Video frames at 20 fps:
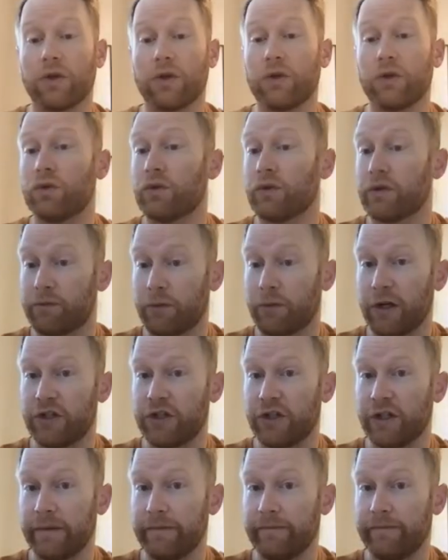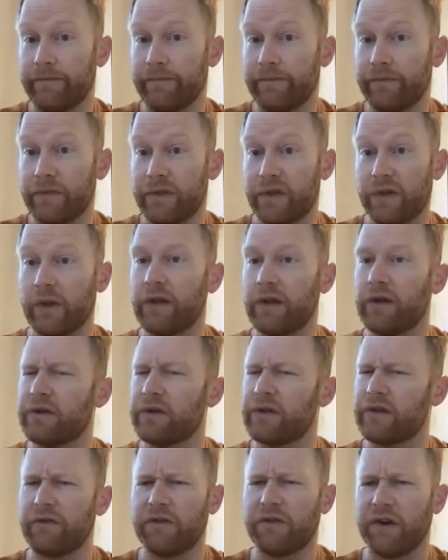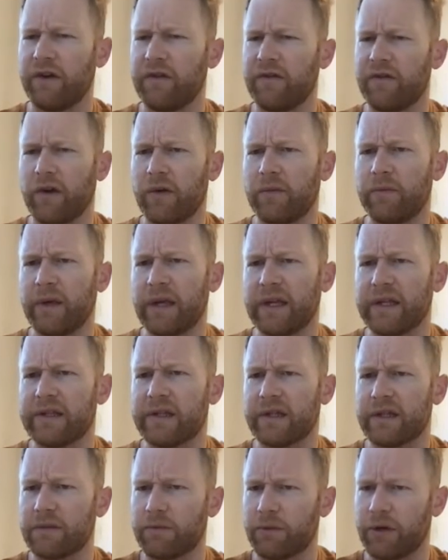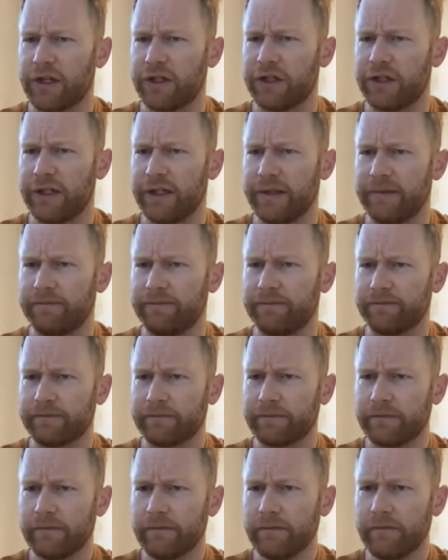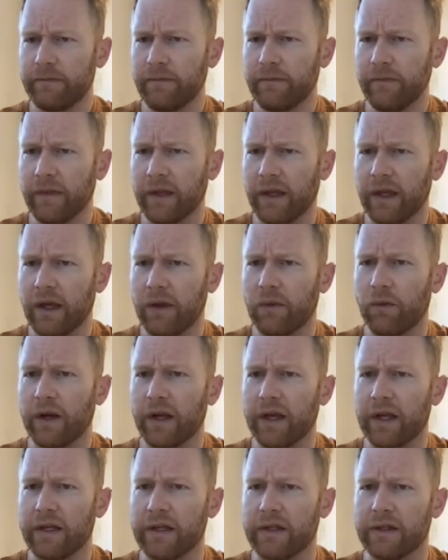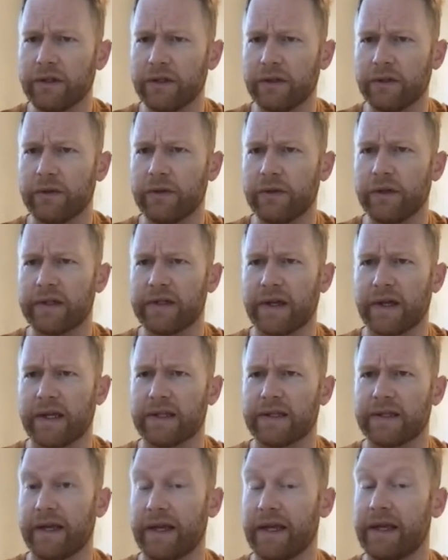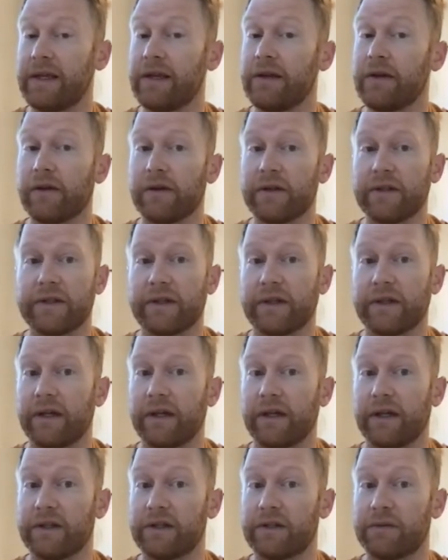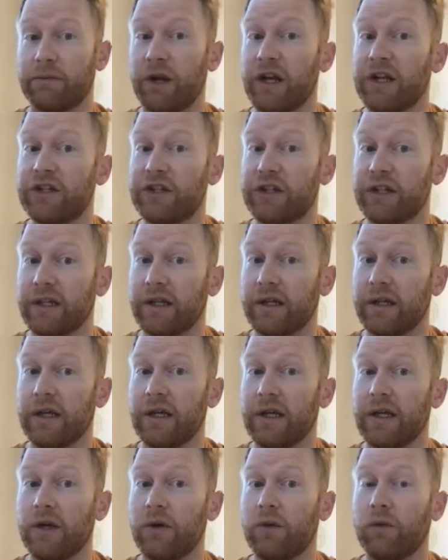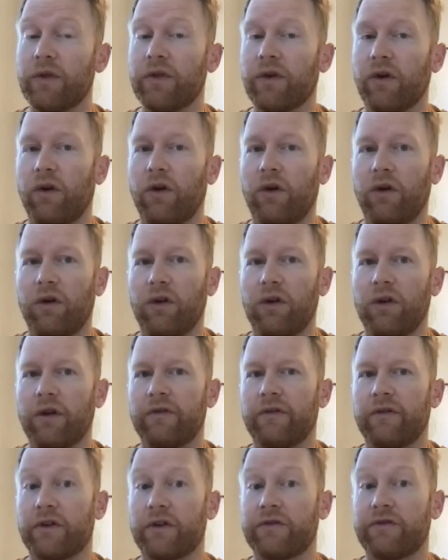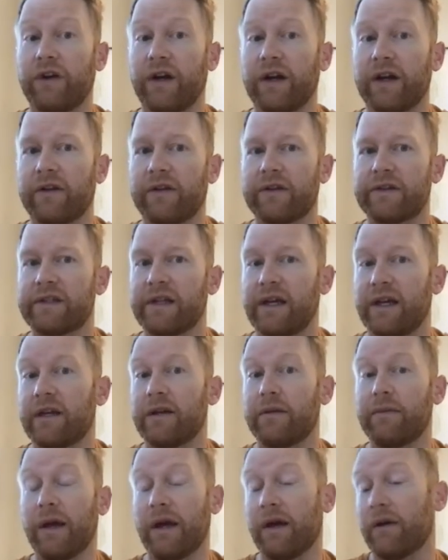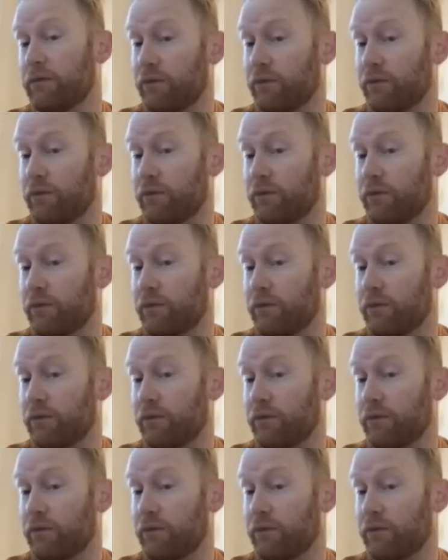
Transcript: Google spreadsheet. So here's a very, very basic spreadsheet. And what I can do is I can say, here is a spreadsheet with all of our final signed amount.